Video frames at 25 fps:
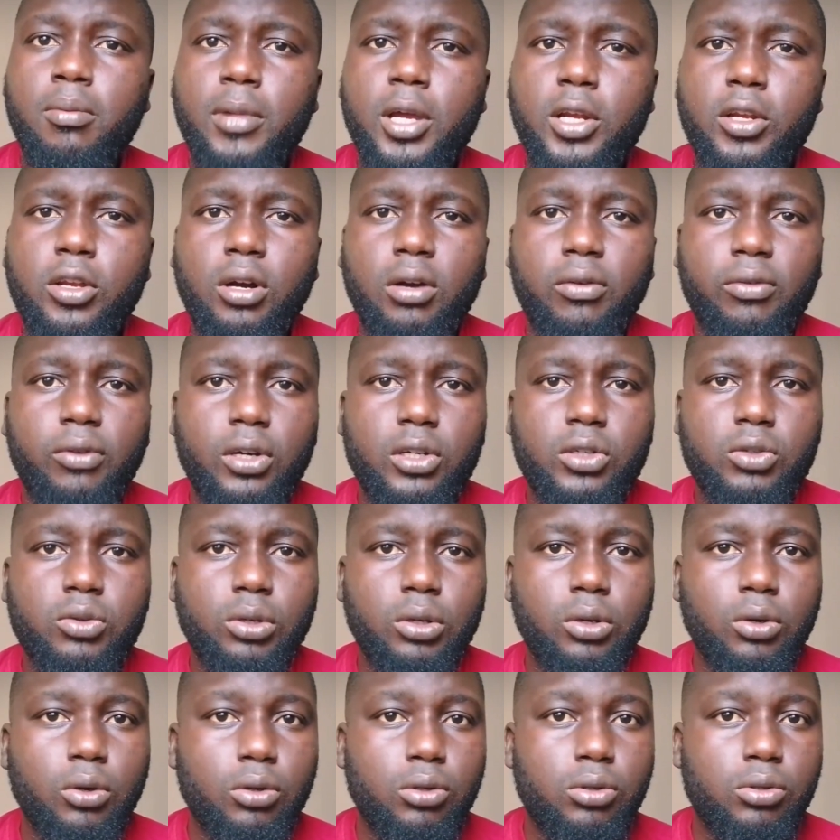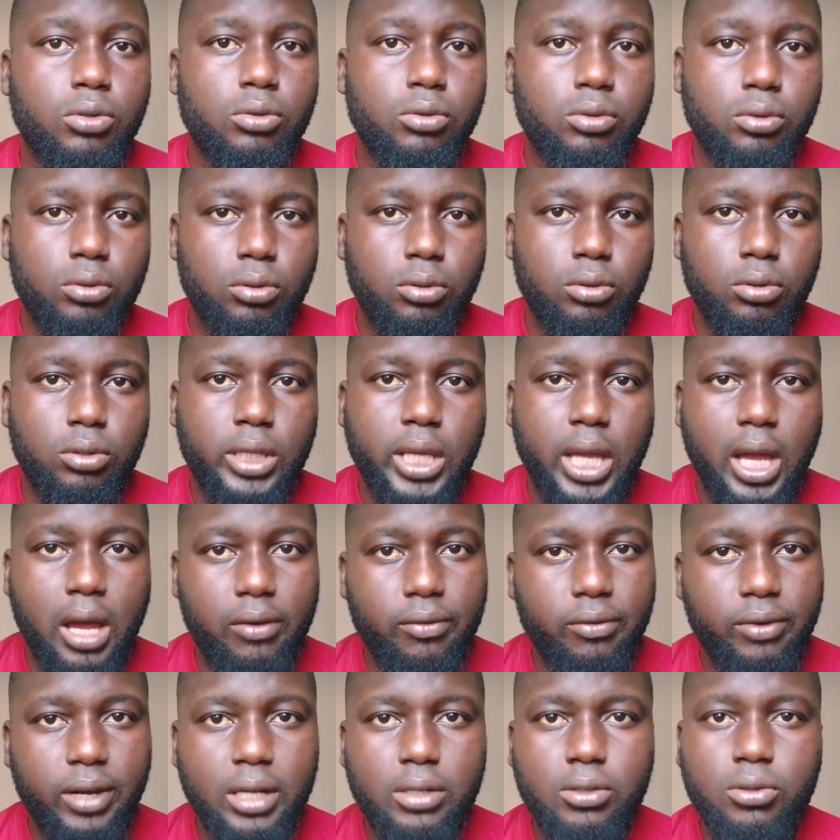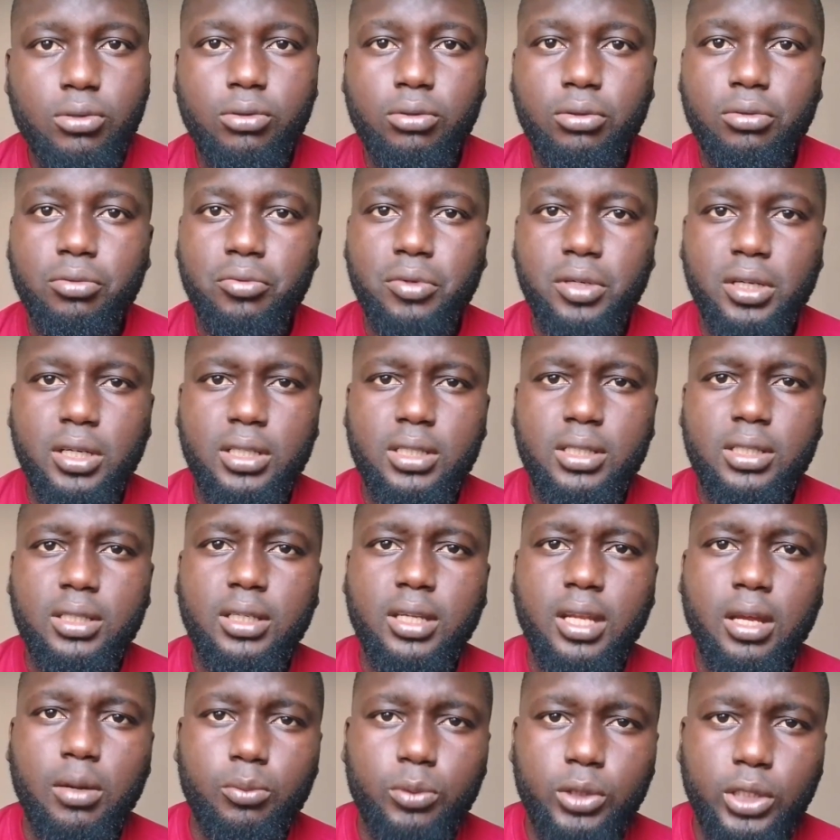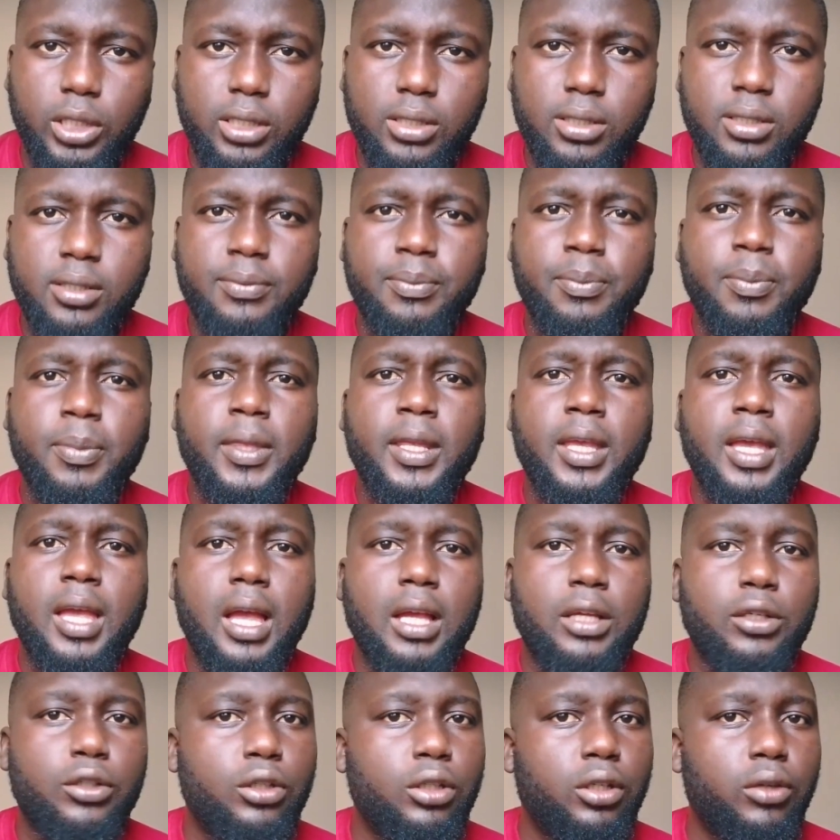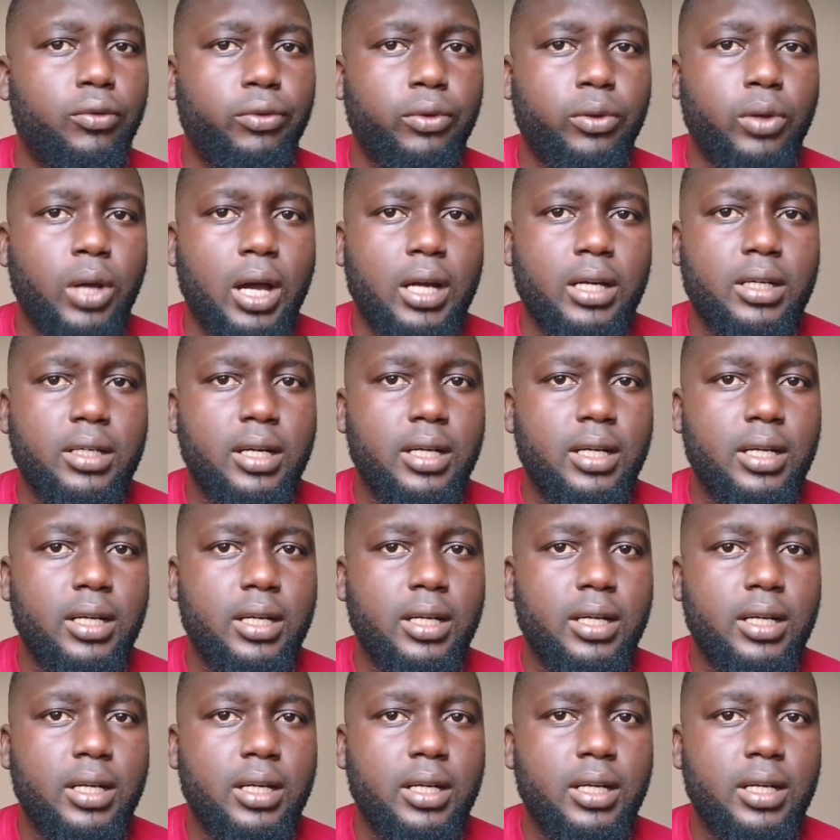Many of us will go to Canva to create thumbnails. If you are